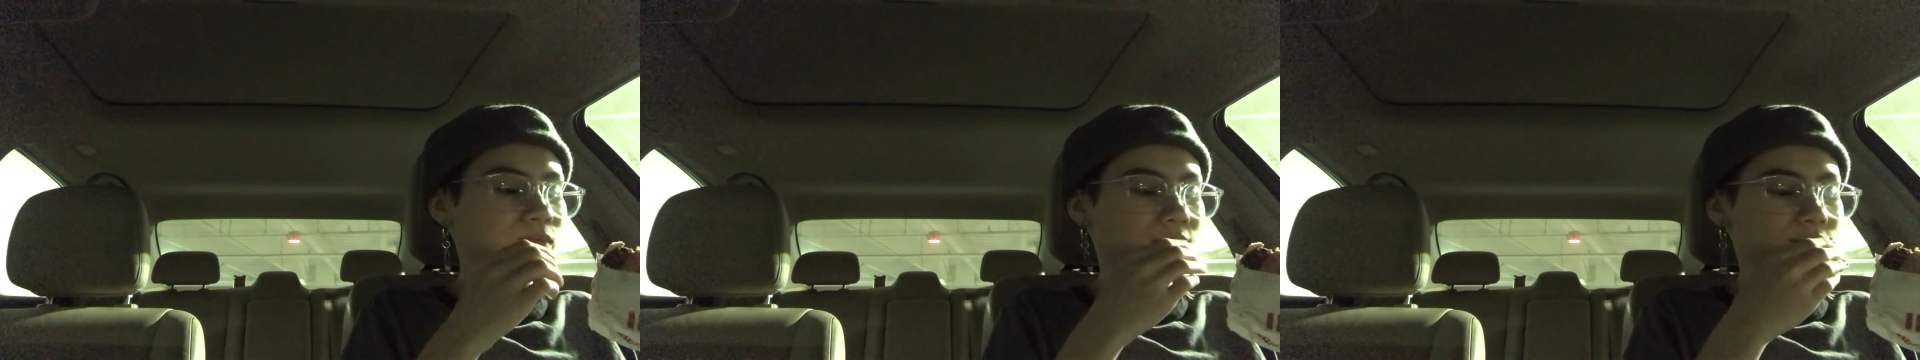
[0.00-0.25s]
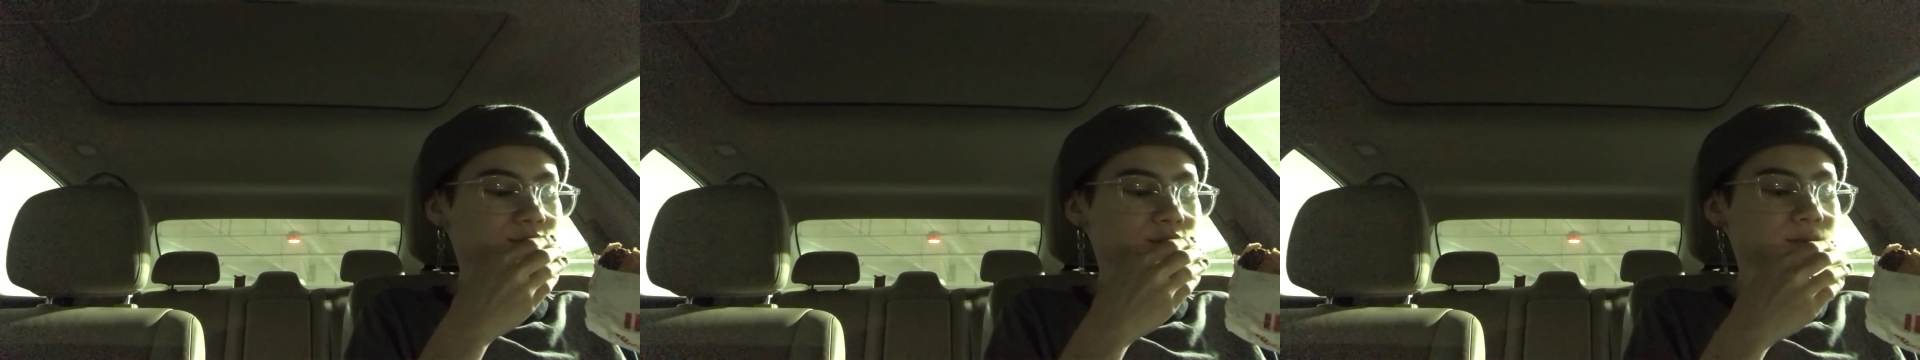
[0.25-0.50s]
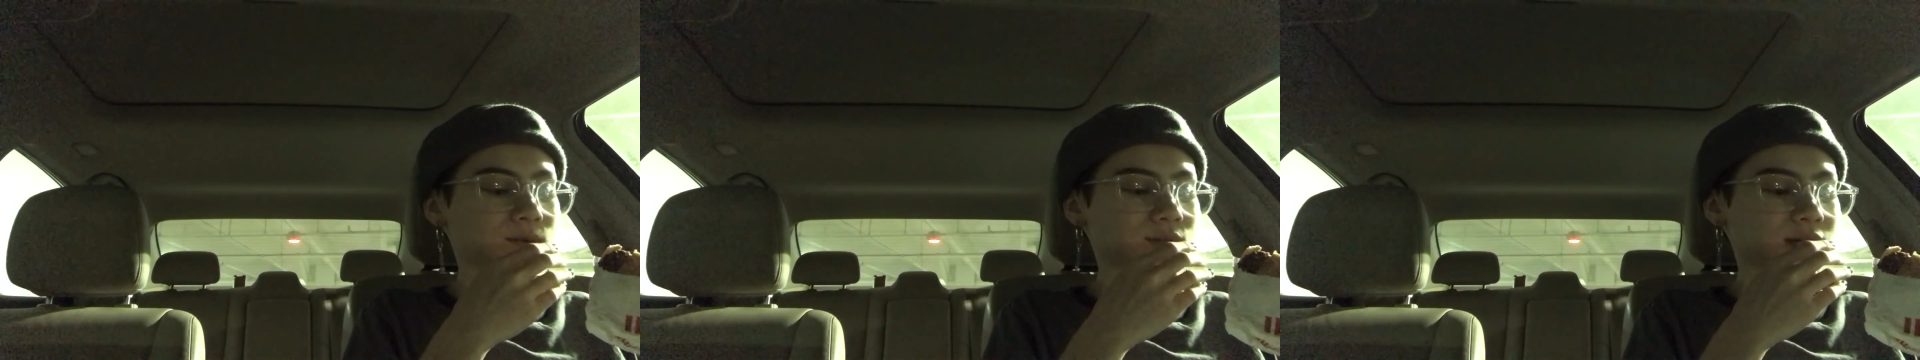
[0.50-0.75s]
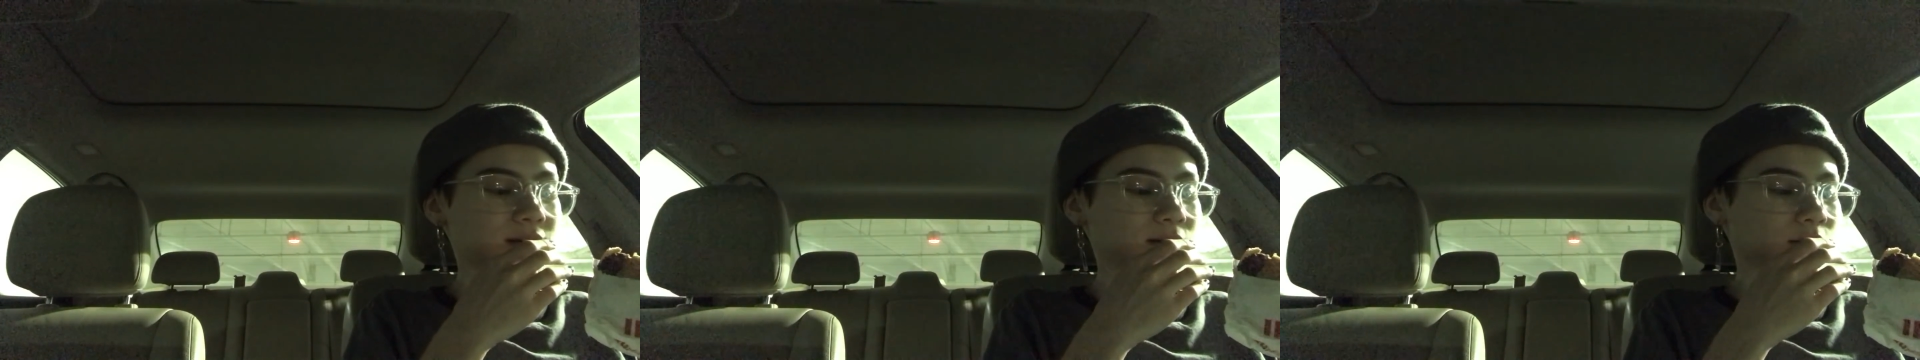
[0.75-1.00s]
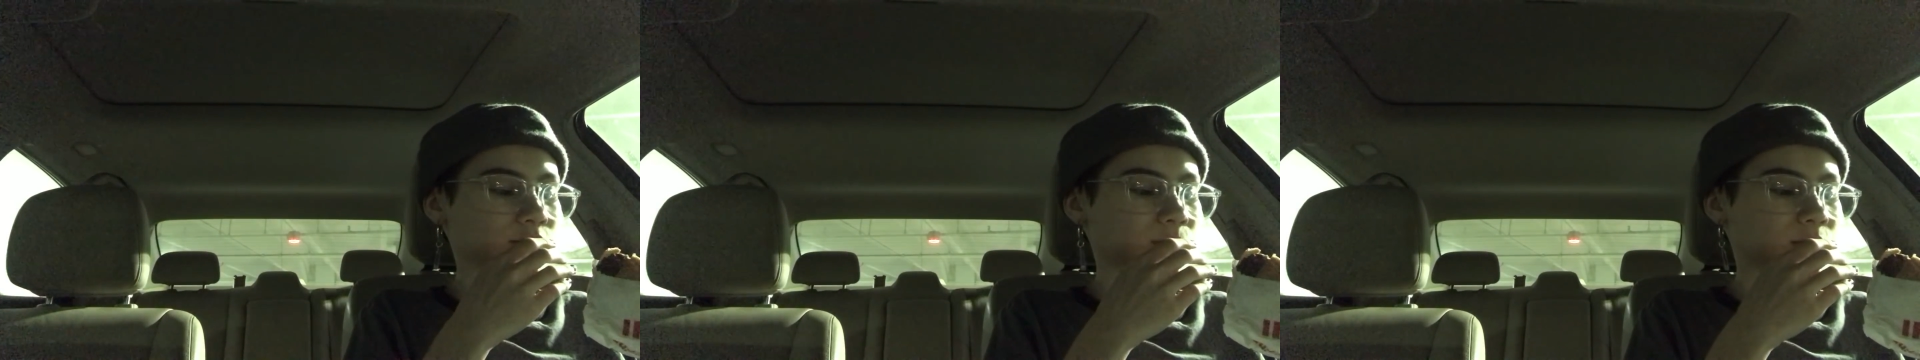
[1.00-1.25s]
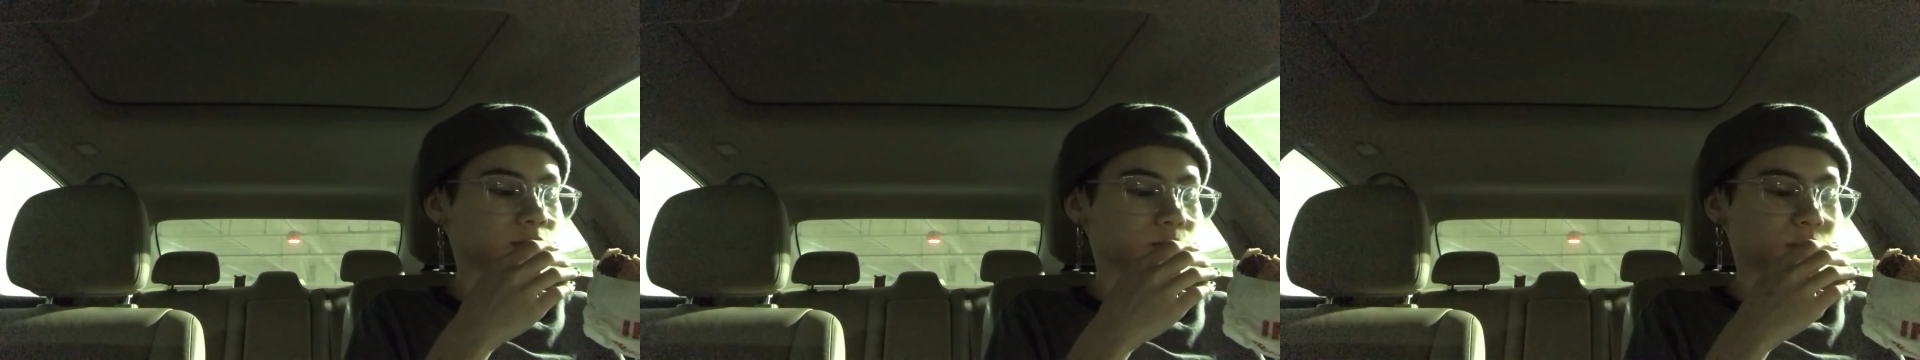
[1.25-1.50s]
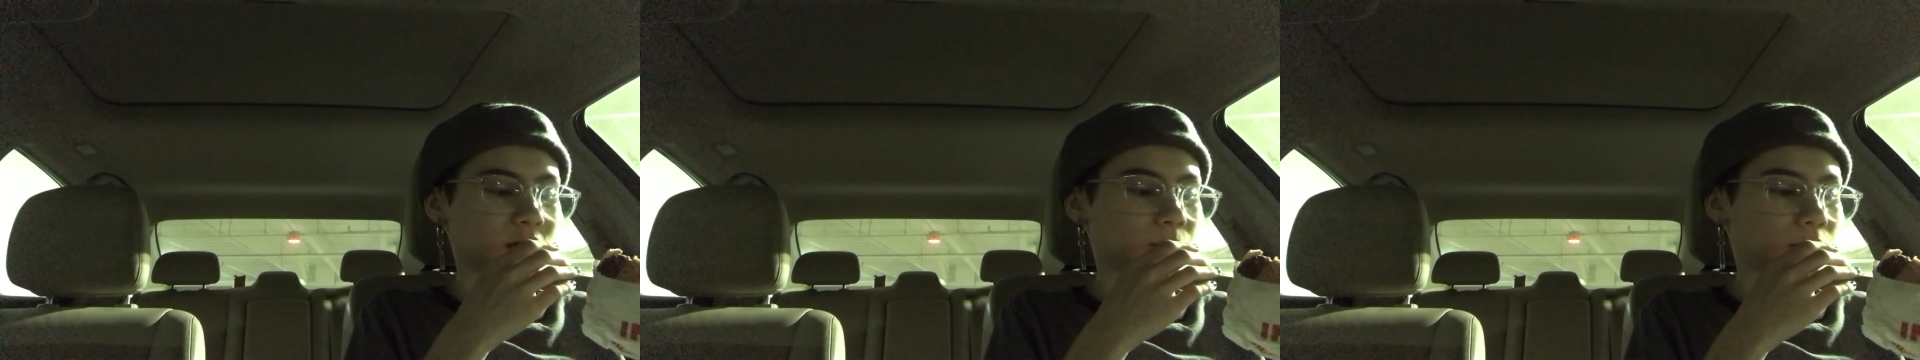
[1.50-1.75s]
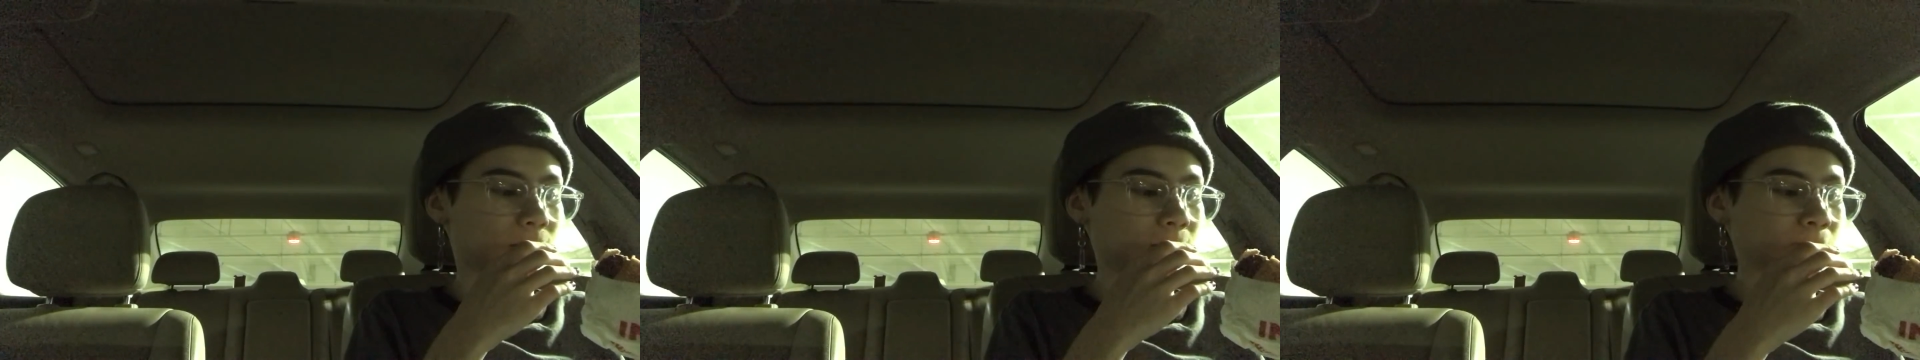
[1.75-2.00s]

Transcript: I just almost ate a little bit of the paper.